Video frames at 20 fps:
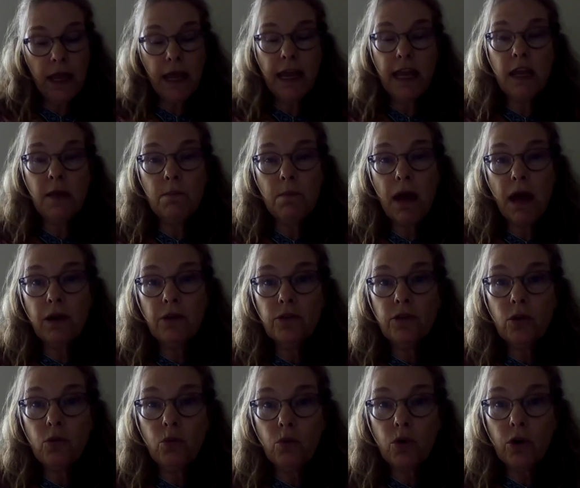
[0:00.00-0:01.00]
he muttered
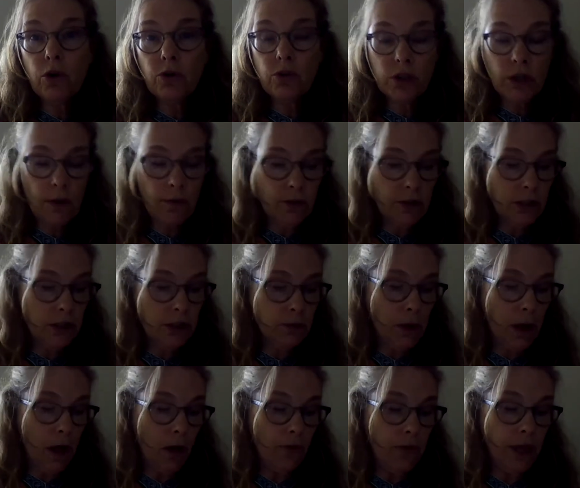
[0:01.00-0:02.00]
the words of a spell